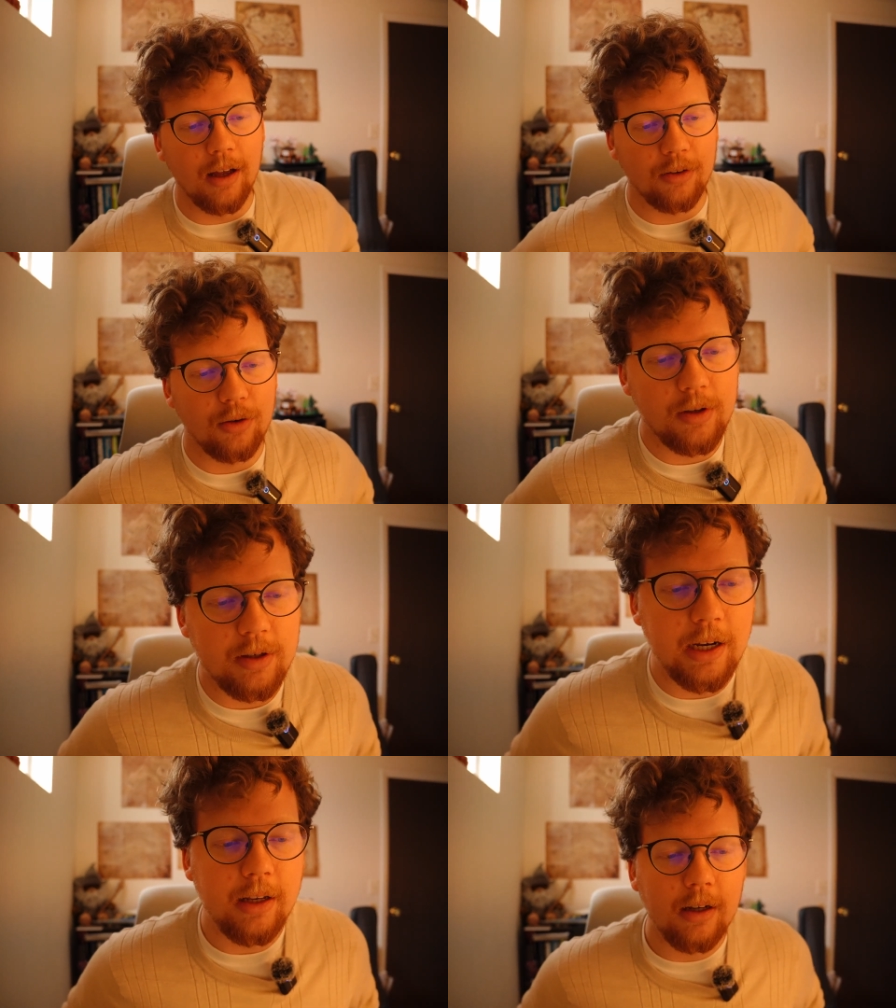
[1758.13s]
So
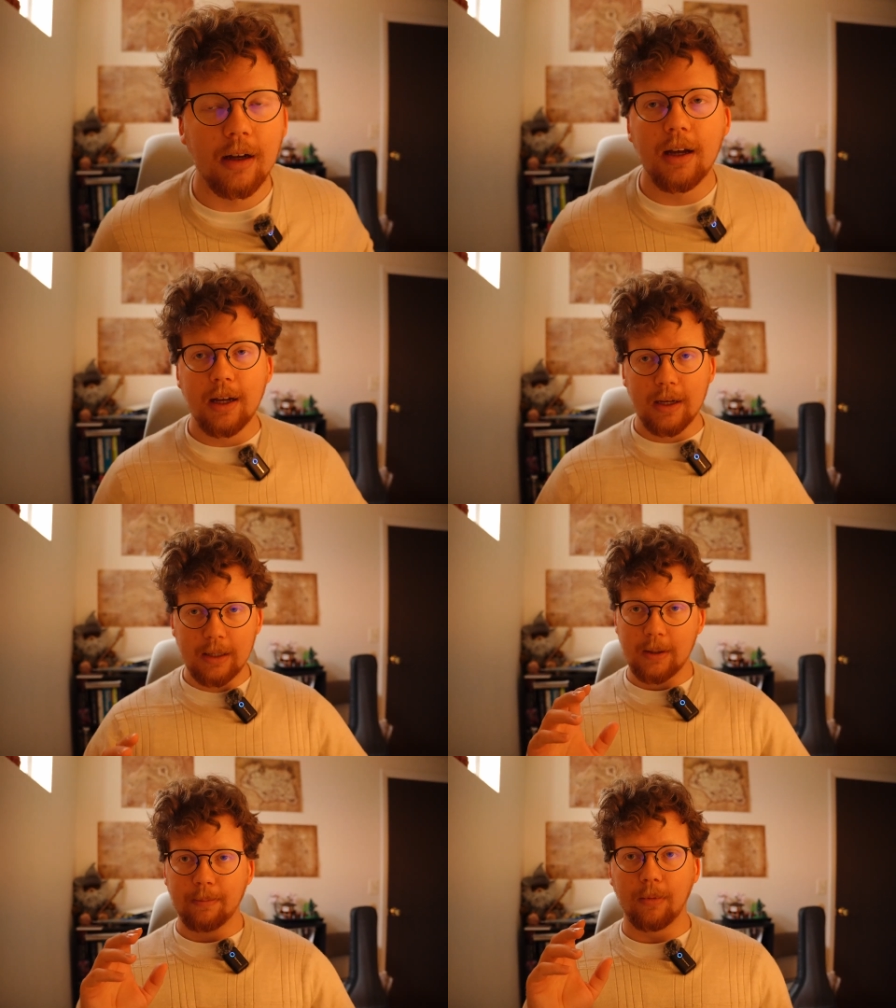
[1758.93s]
this idea
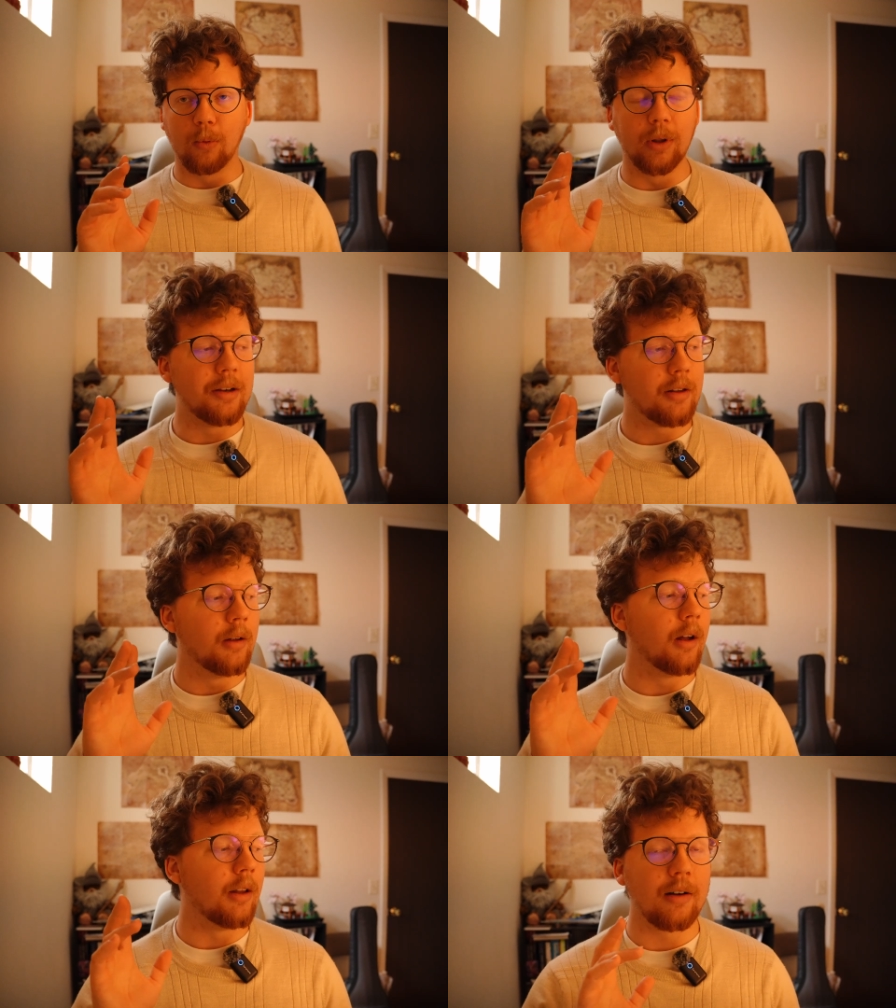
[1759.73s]
relates
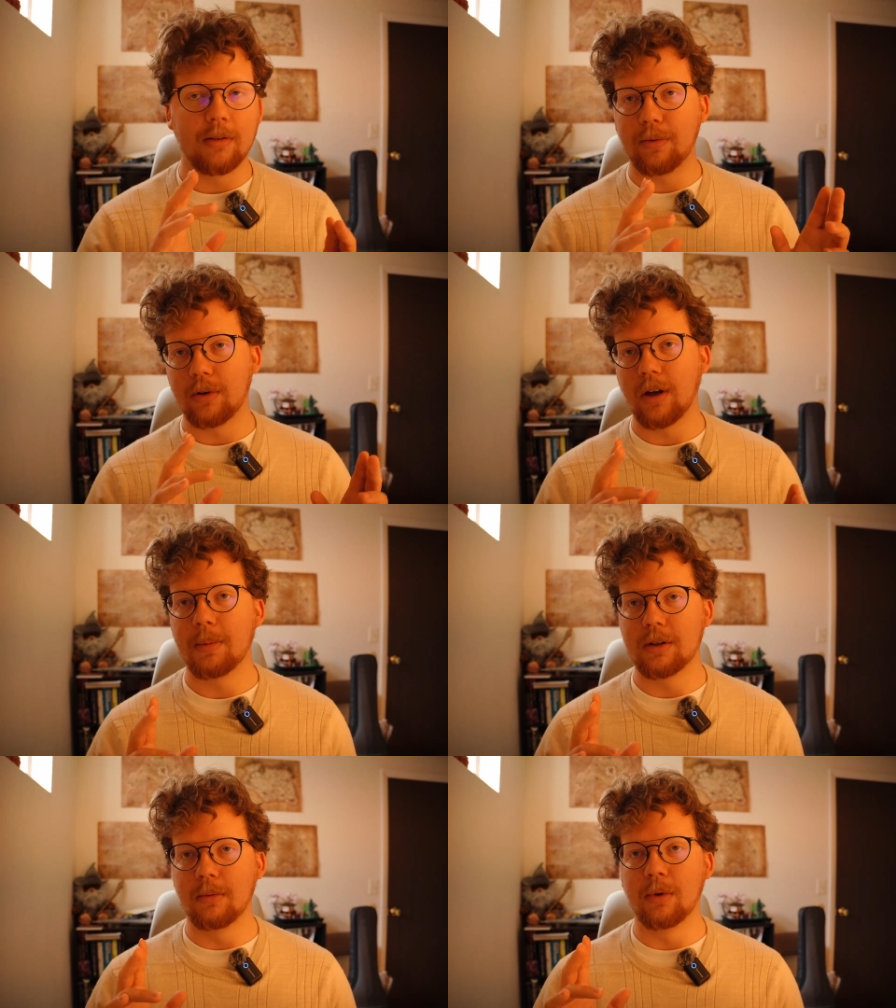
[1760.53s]
to a lot of different
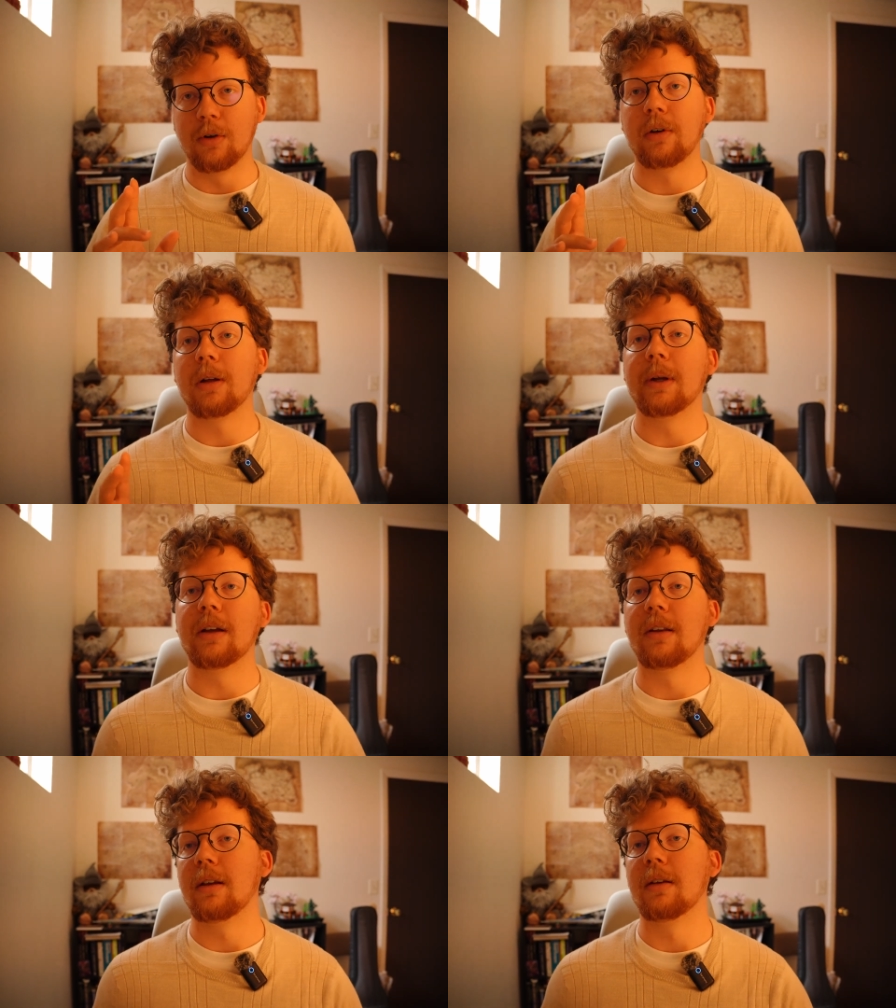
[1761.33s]
topics in modernity
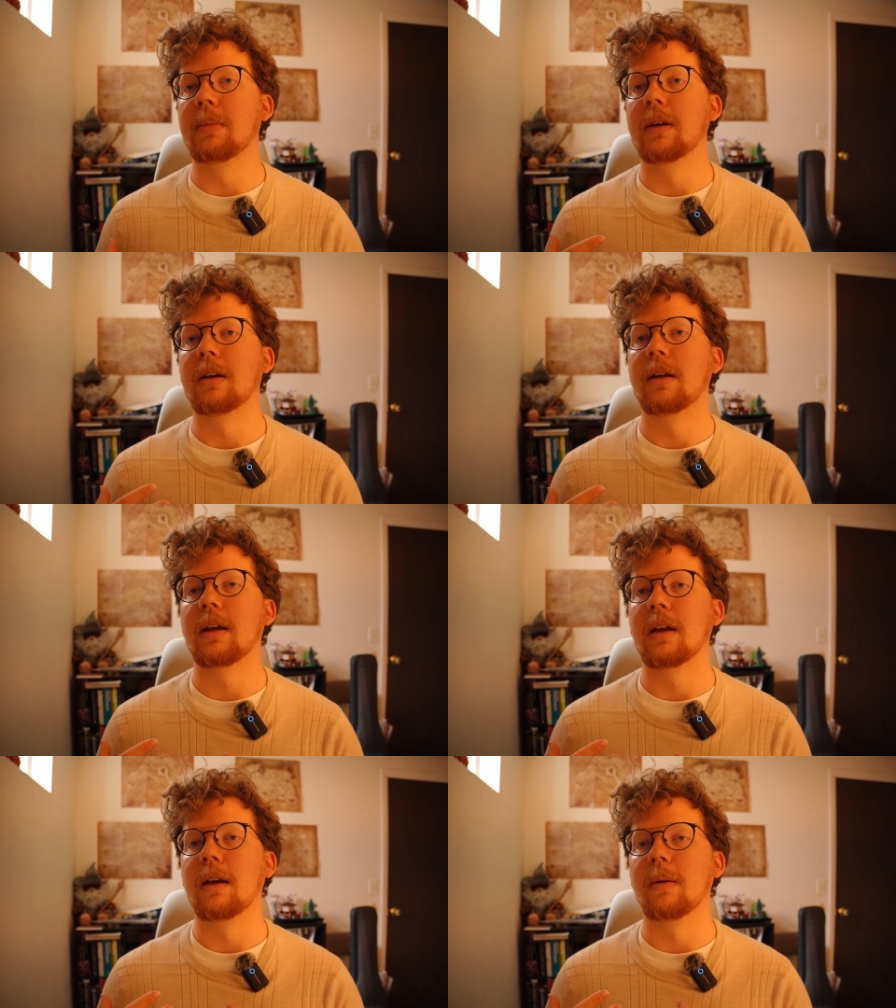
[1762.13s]
because it has been
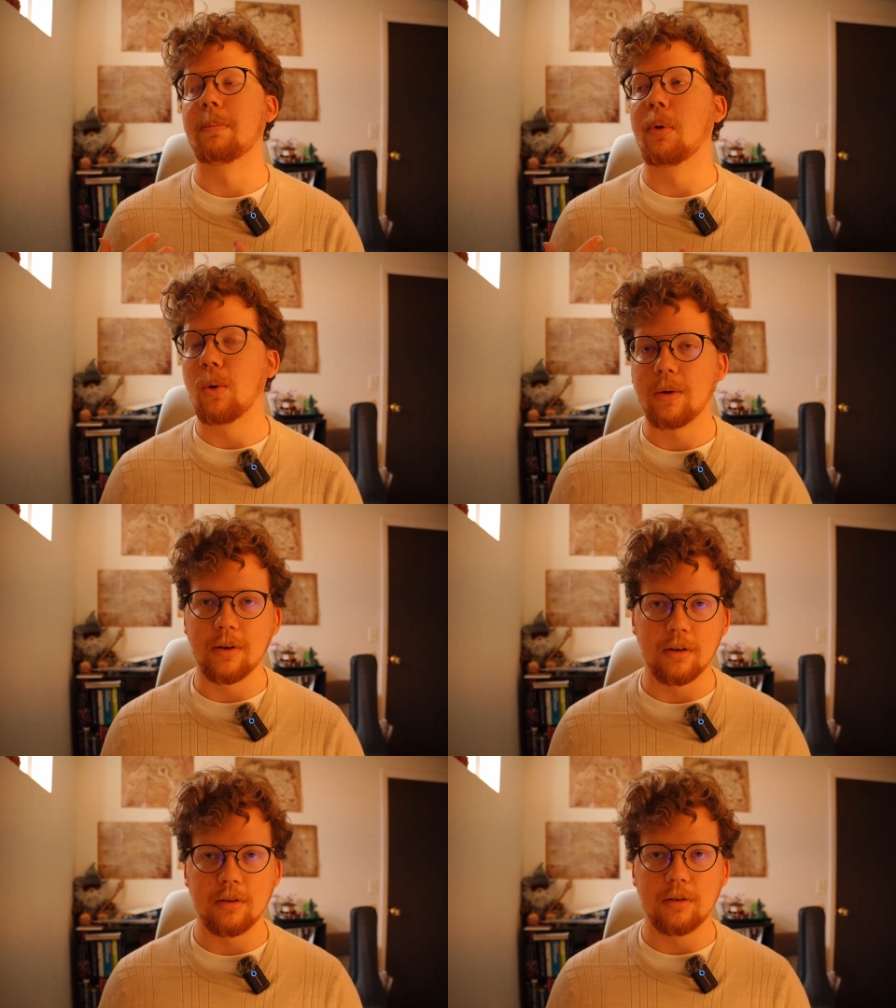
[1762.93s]

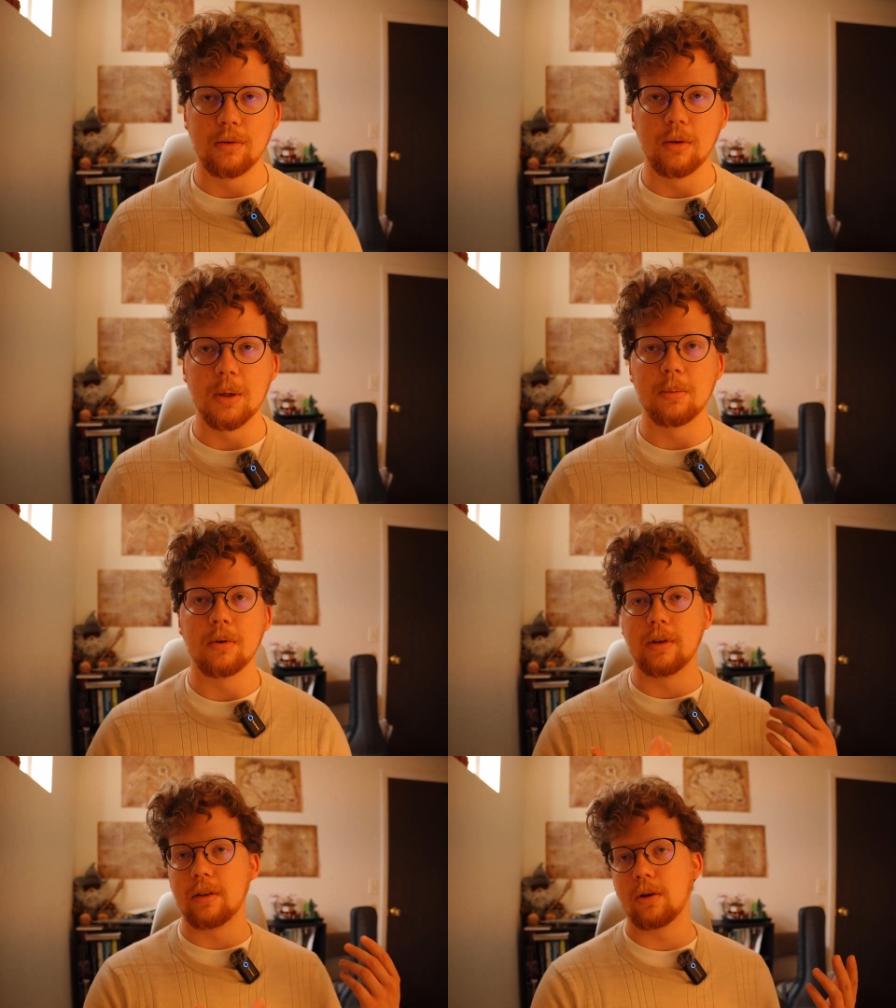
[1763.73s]
important to the people
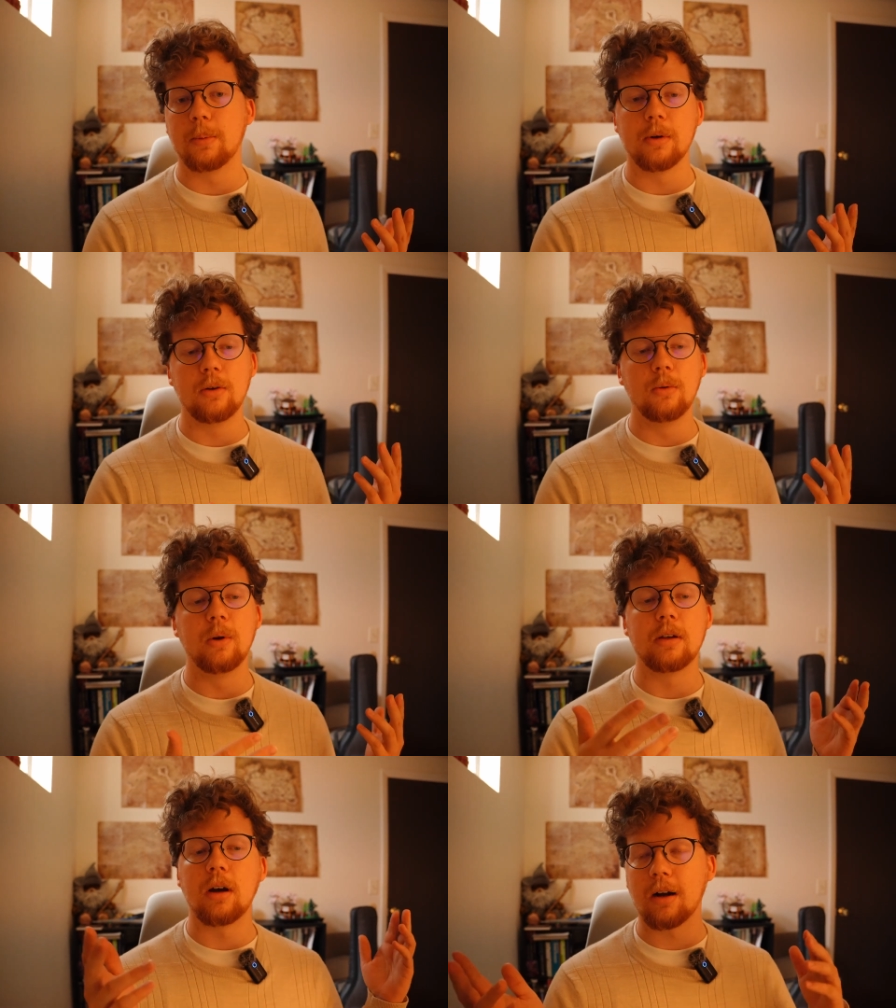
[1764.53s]
of Ethiopia who
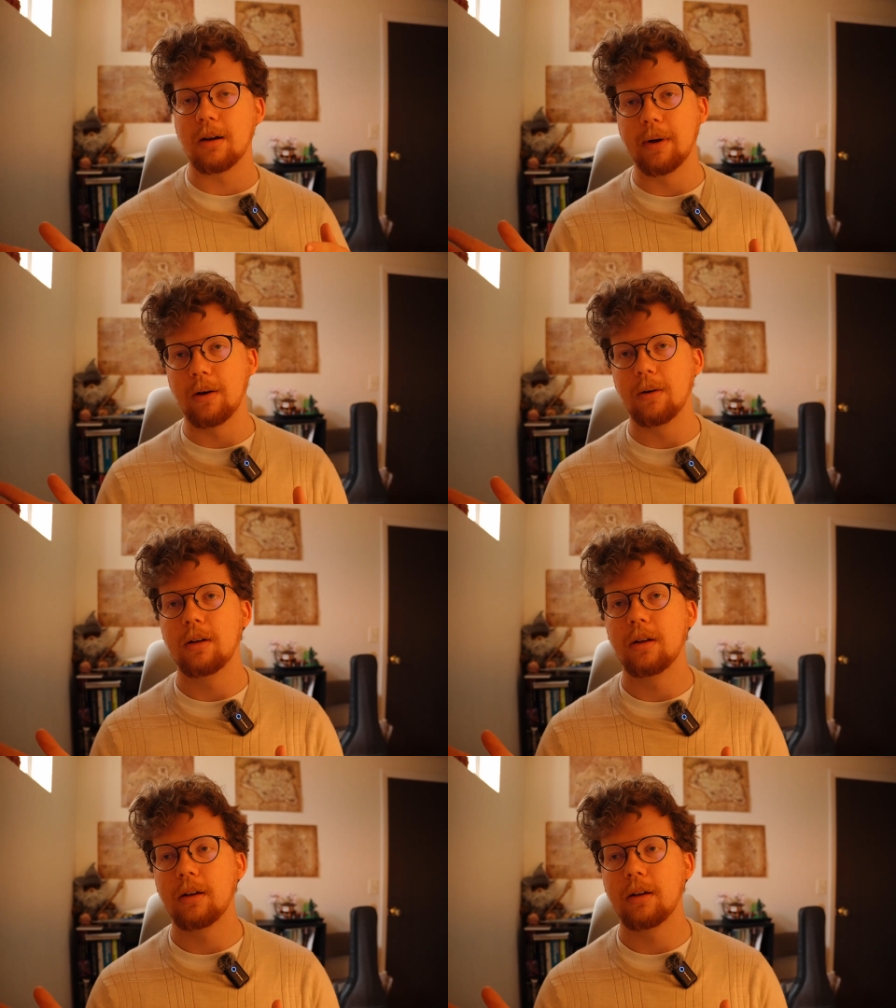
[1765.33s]
we talk about